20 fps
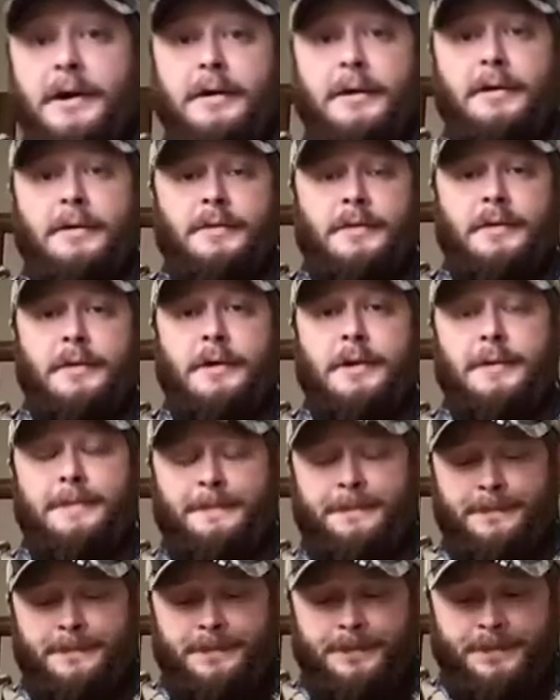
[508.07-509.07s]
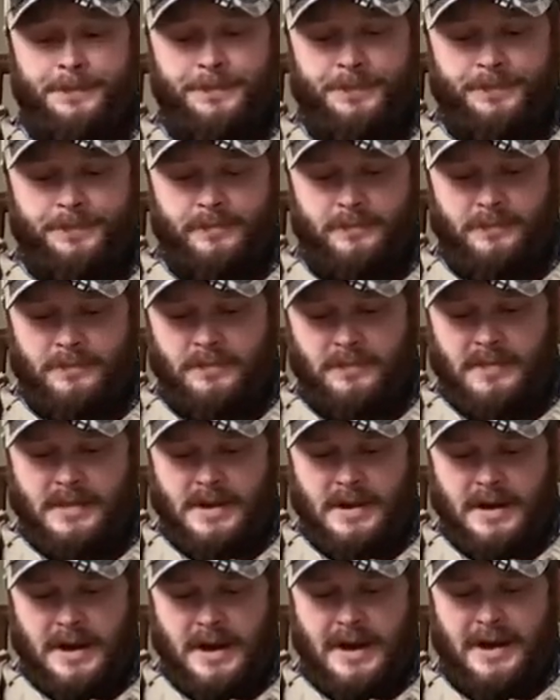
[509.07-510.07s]
Company.
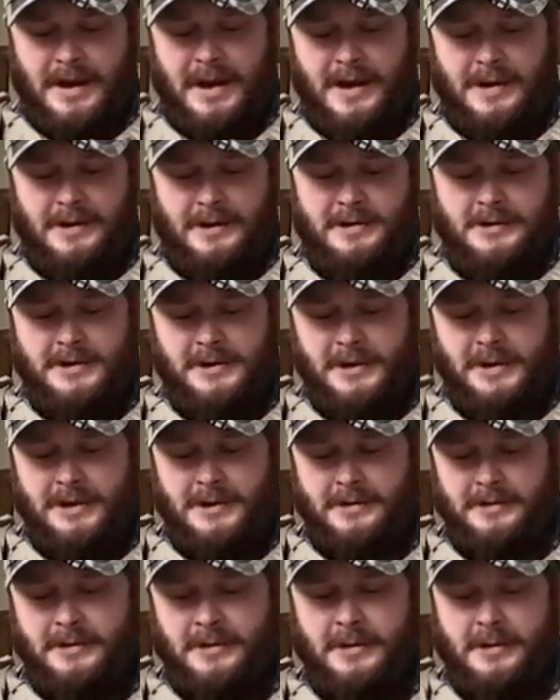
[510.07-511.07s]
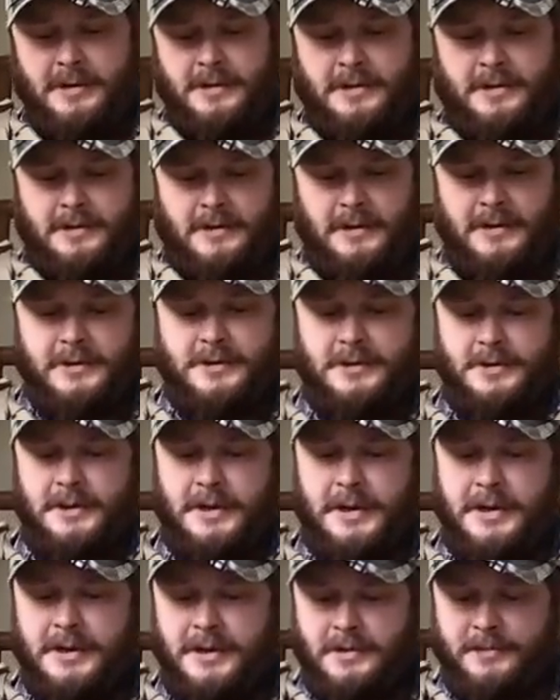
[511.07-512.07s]
I like their
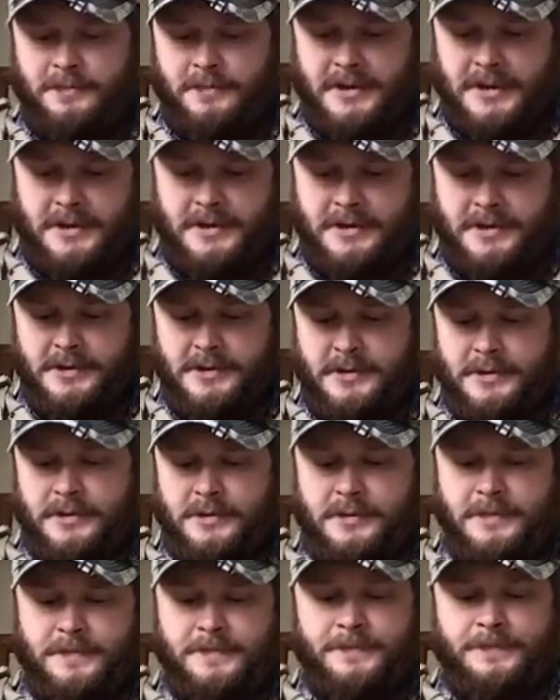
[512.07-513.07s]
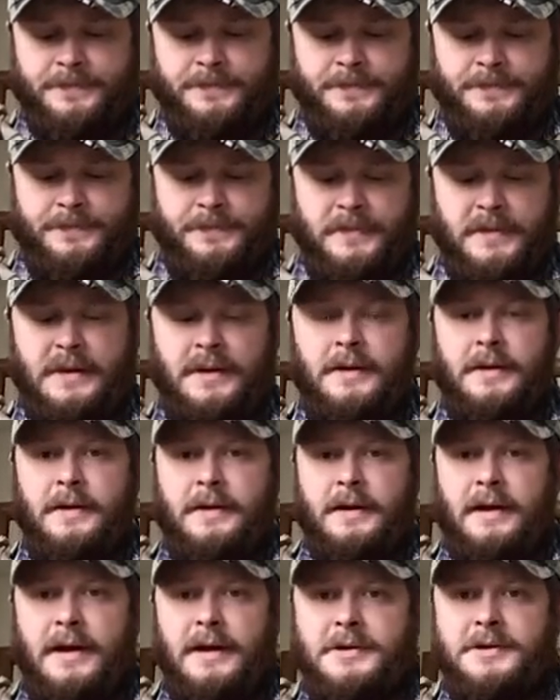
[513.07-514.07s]
stick because,
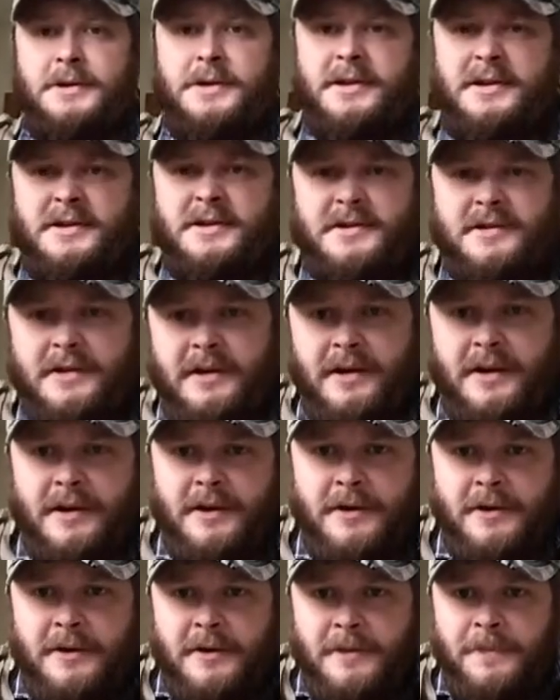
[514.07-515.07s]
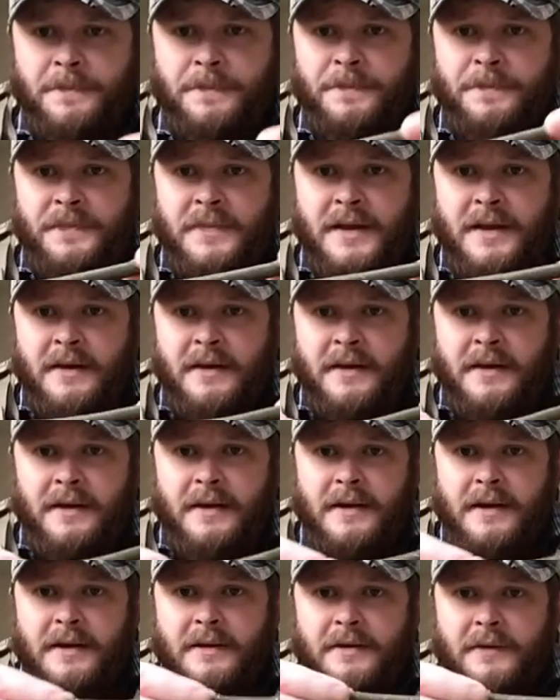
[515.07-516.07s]
as you can see,
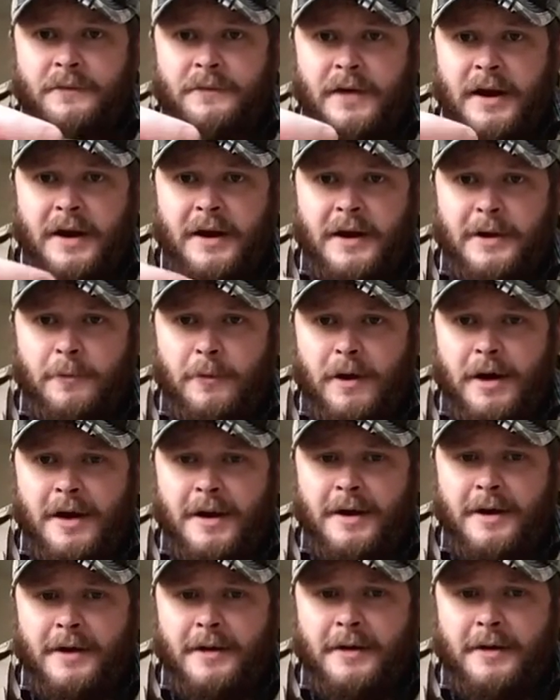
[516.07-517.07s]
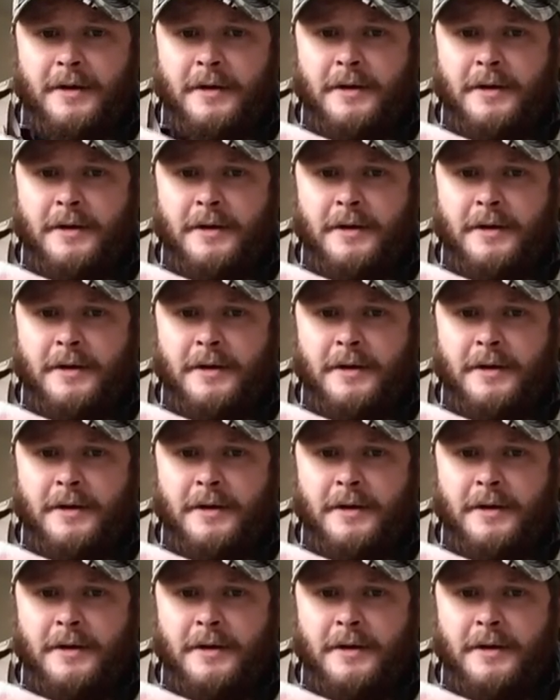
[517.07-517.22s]
it's a very wide